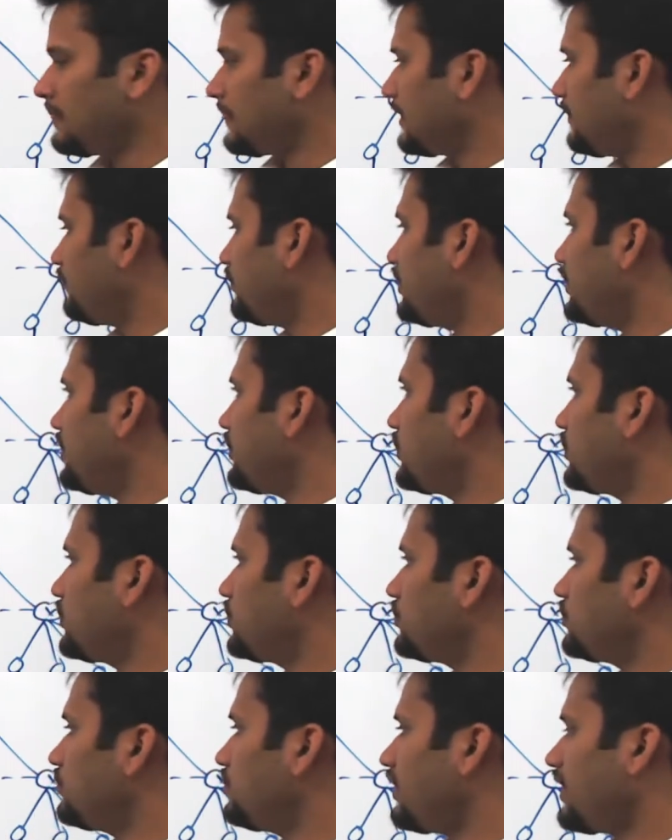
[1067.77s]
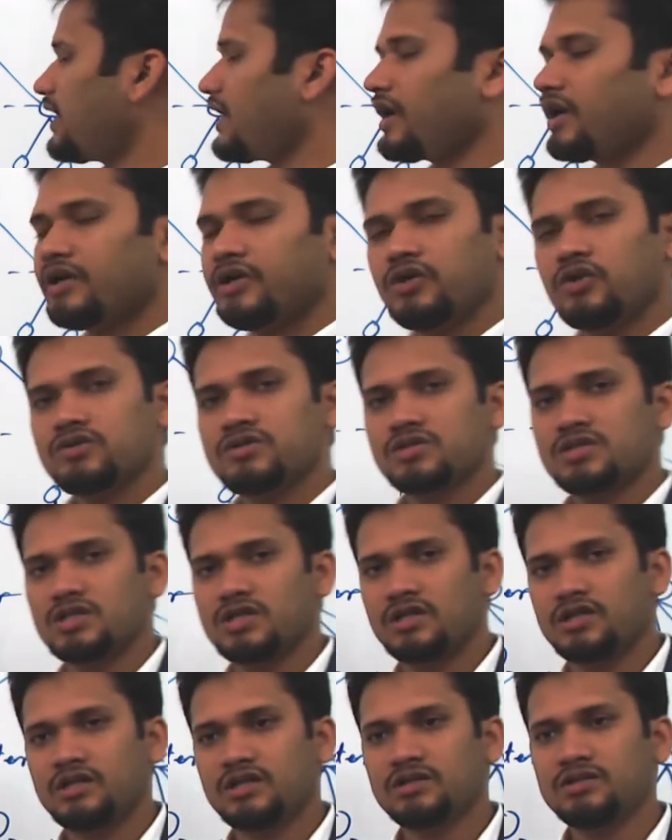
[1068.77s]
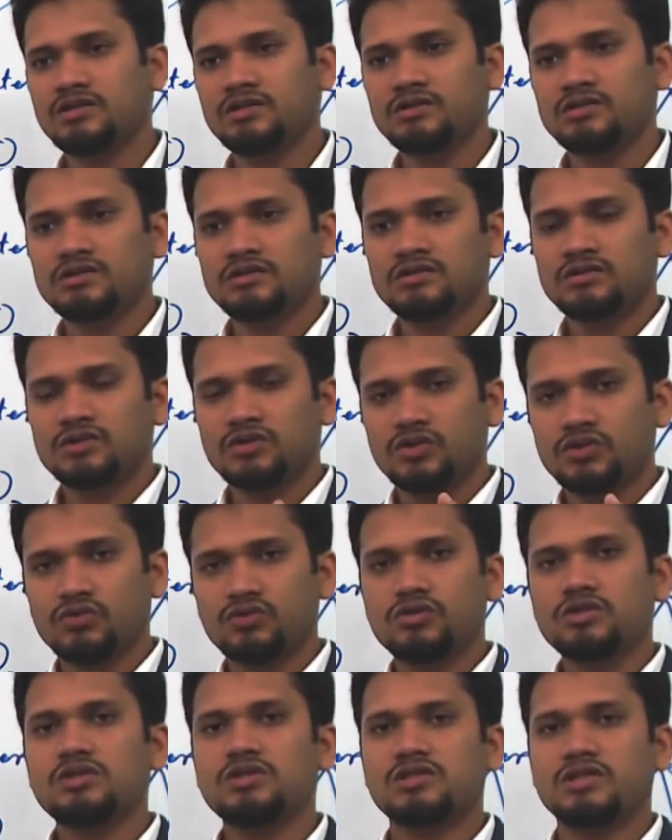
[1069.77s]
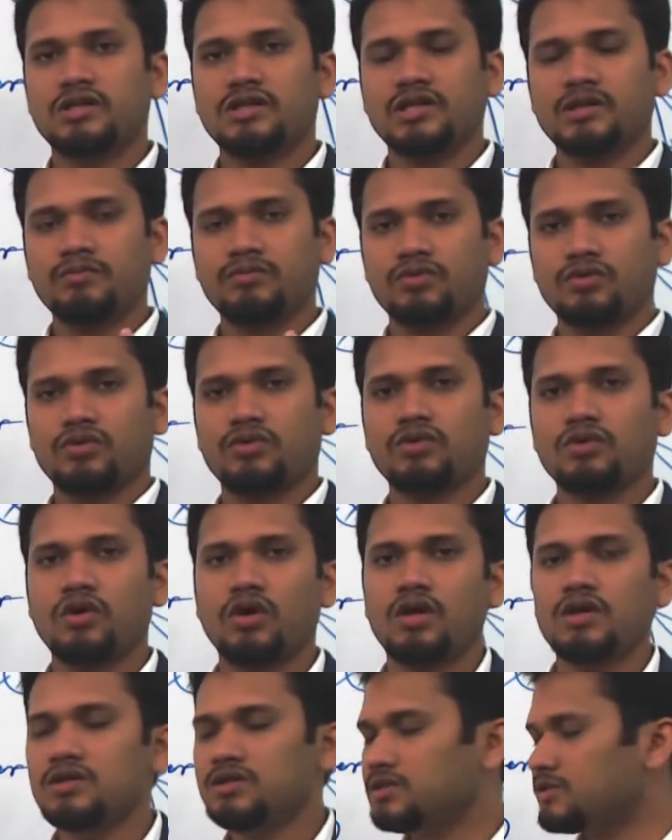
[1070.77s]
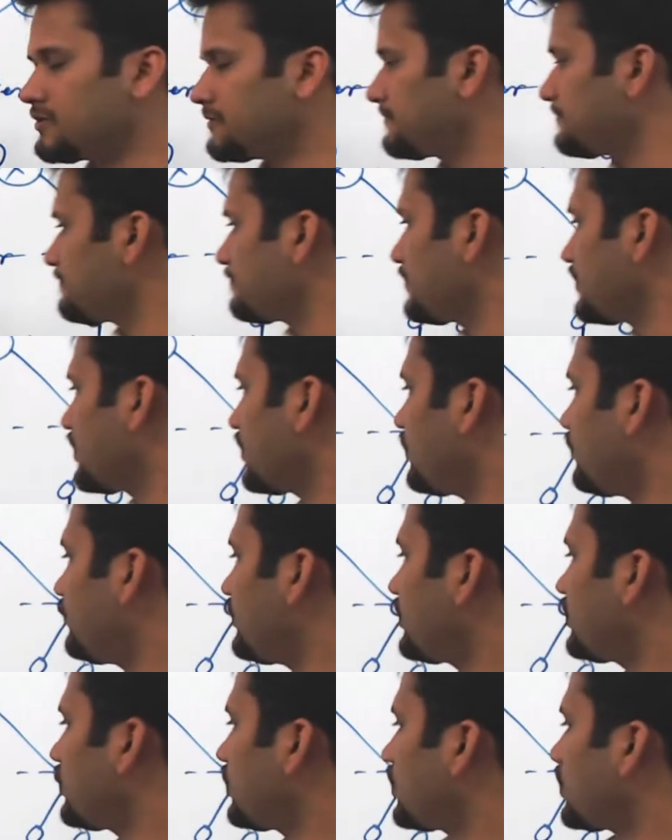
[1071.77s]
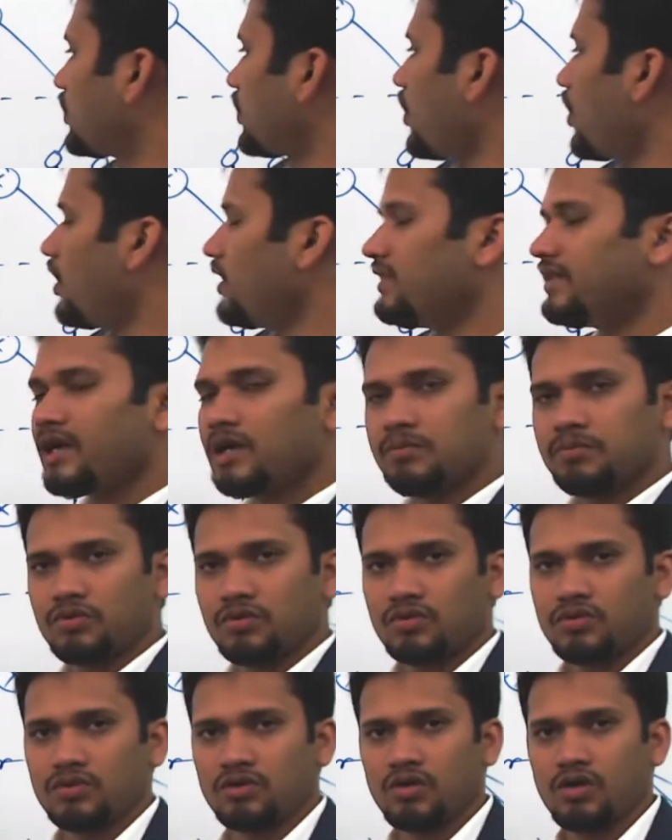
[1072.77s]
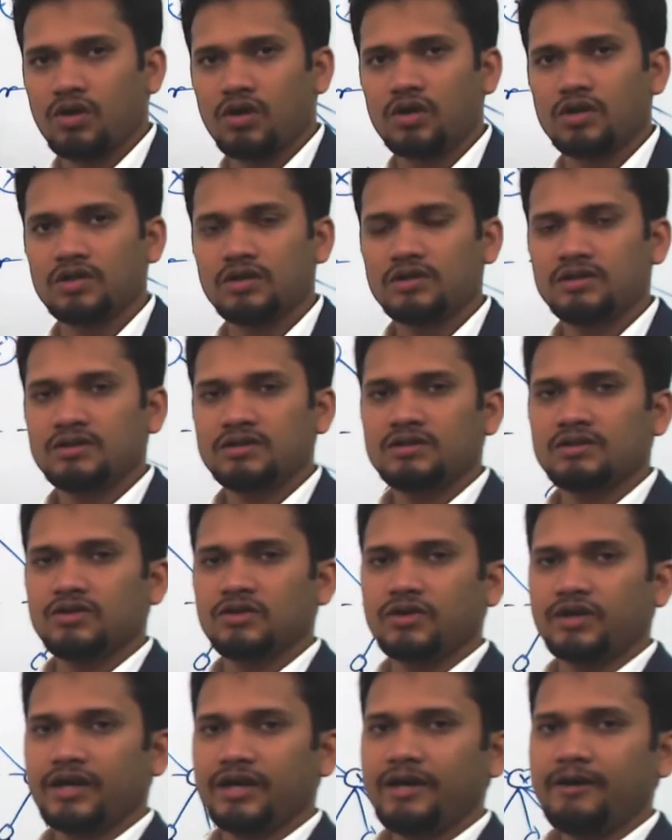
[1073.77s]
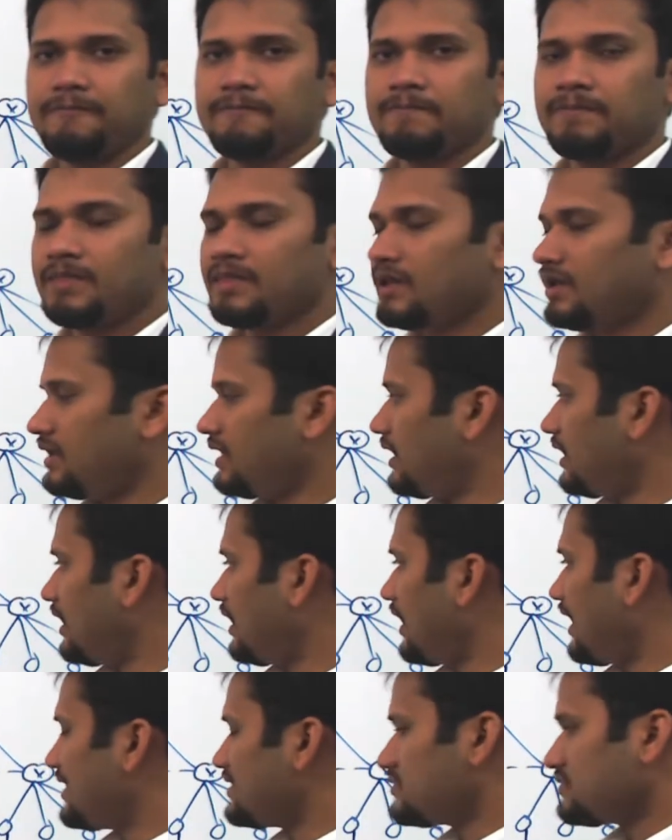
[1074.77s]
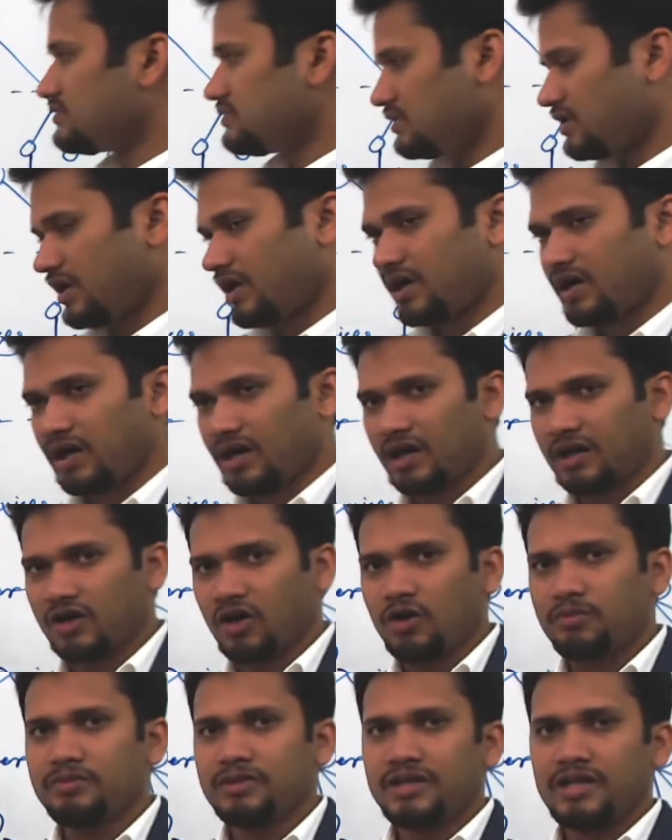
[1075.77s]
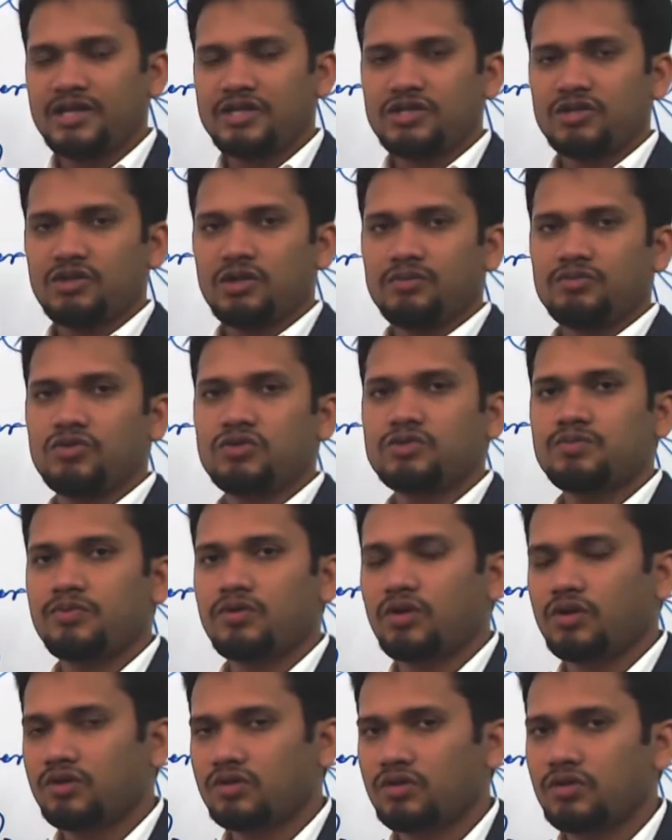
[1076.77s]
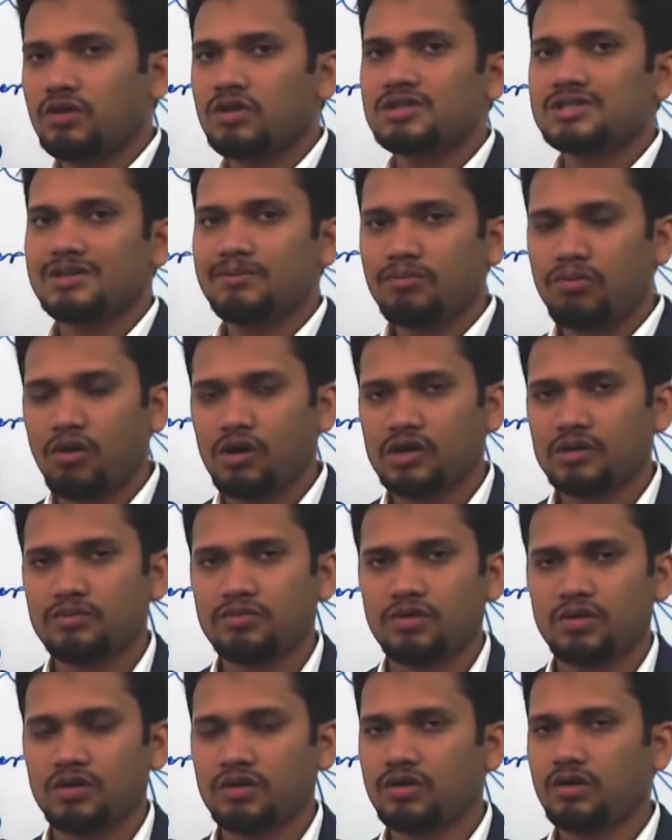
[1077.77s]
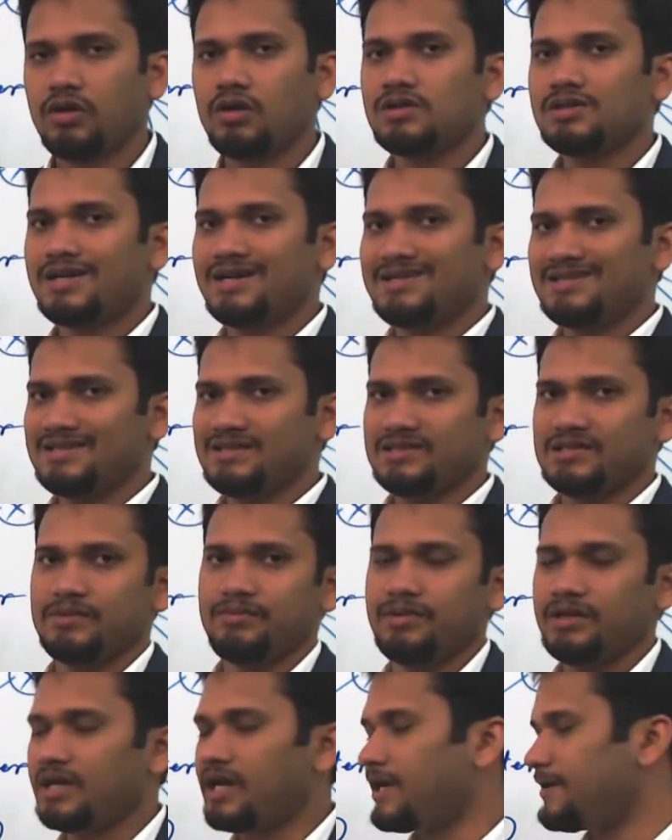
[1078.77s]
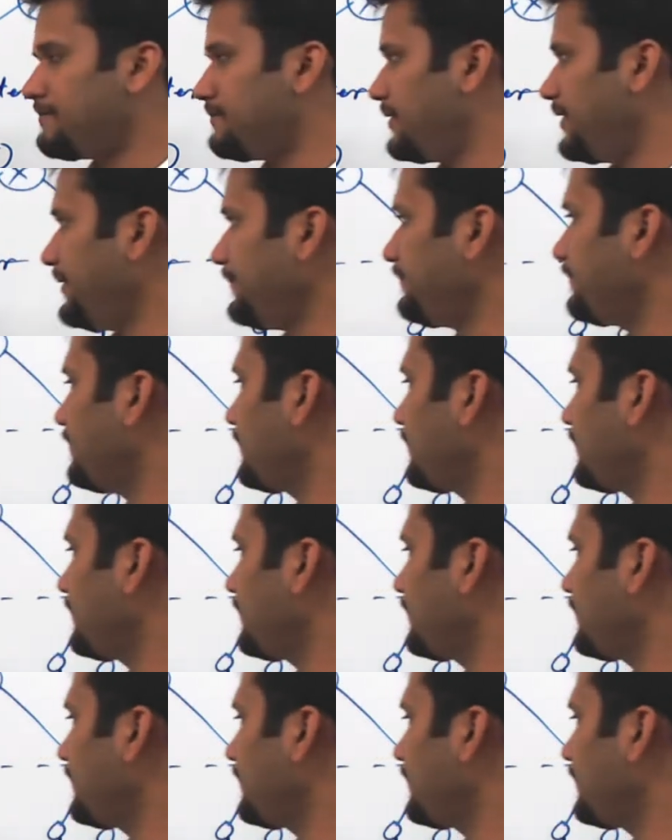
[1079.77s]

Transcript: we need to agree on certain rules, certain protocols. We call that protocol, okay, as a combination of those protocols, important protocols, are TCP IP.